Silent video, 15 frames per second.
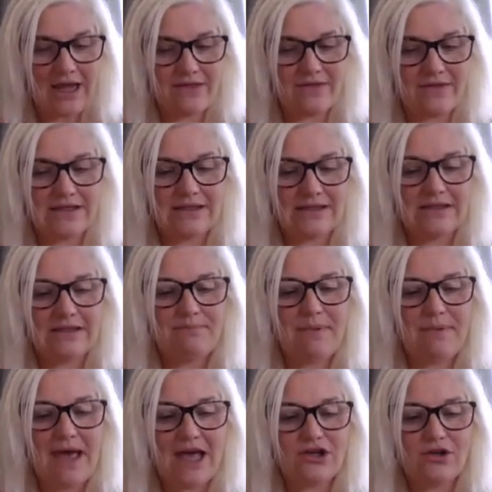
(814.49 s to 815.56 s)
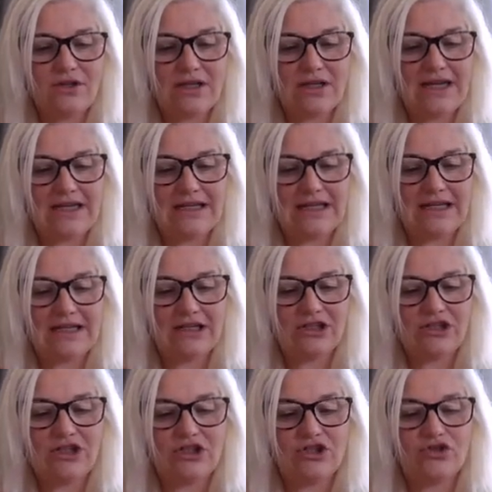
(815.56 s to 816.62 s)
And this is about you
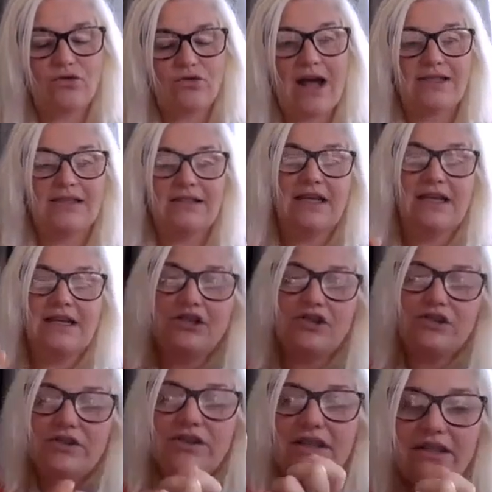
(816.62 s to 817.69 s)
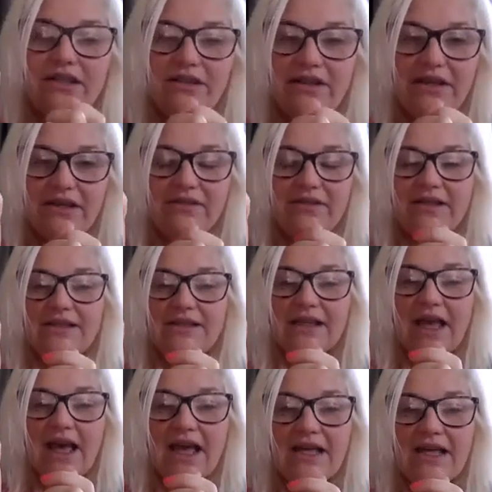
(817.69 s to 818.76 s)
needing to trust. The interesting thing in this
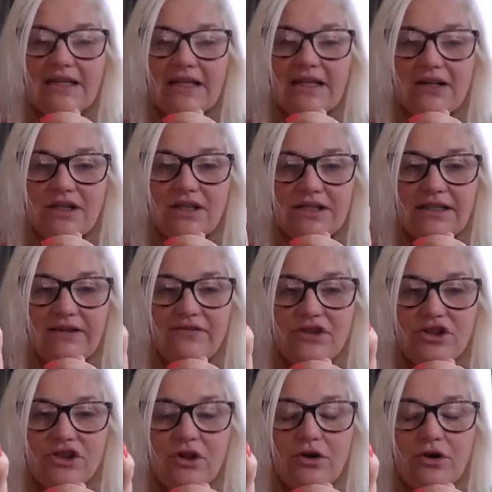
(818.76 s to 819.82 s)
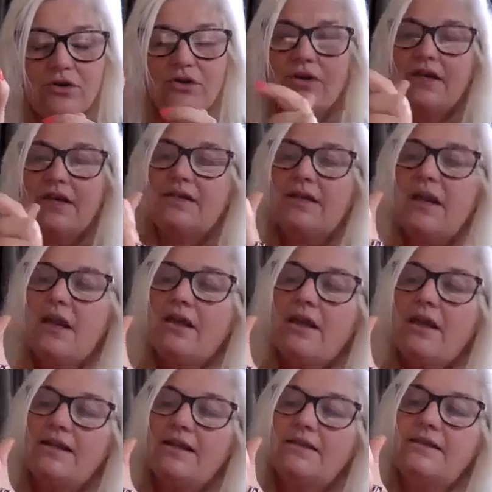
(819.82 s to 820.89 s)
card, and I just have to show you this,
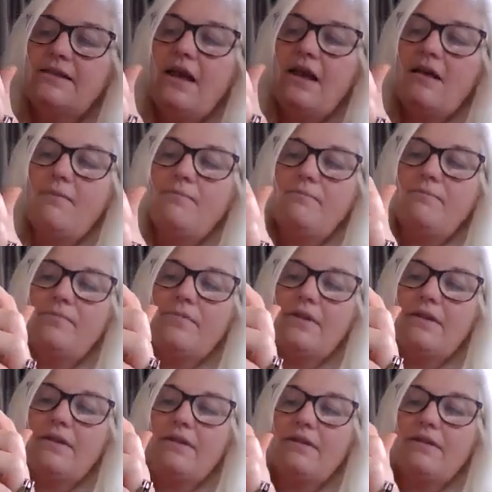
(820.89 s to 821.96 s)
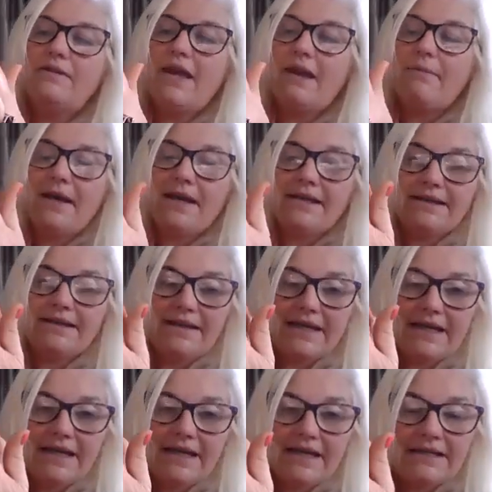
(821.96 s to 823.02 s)
it's that piece
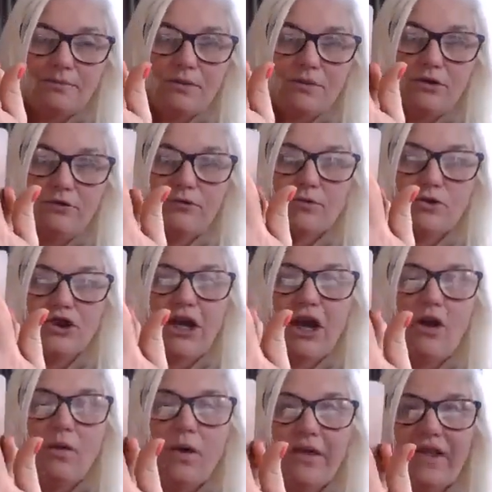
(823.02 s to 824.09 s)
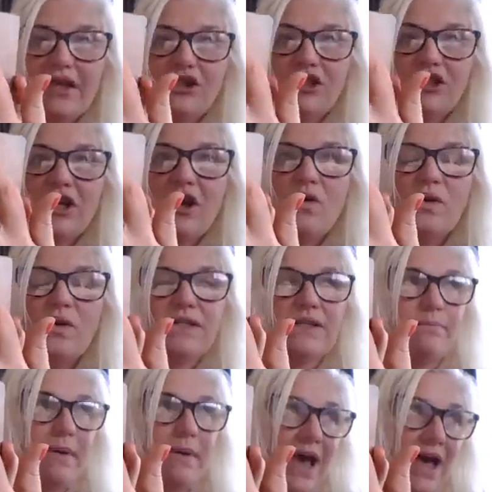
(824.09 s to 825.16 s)
there is a beautiful shell, and that shell
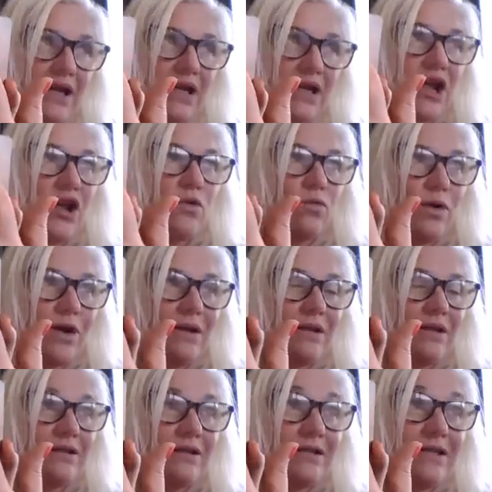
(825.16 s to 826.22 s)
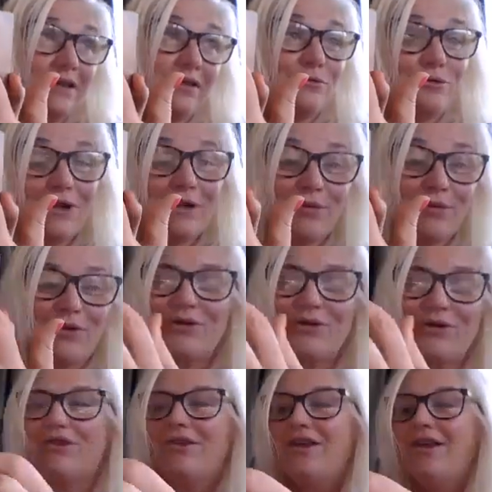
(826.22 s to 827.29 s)
is about death and
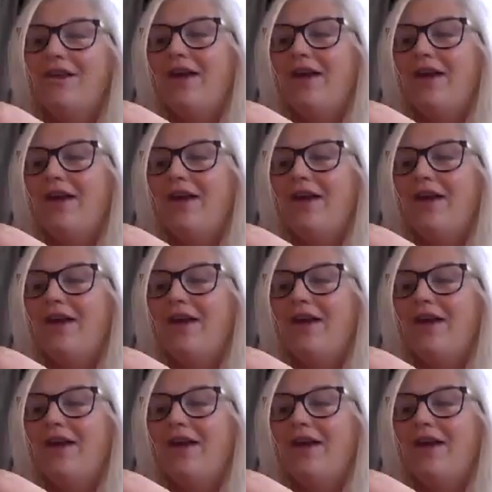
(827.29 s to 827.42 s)
rebirth.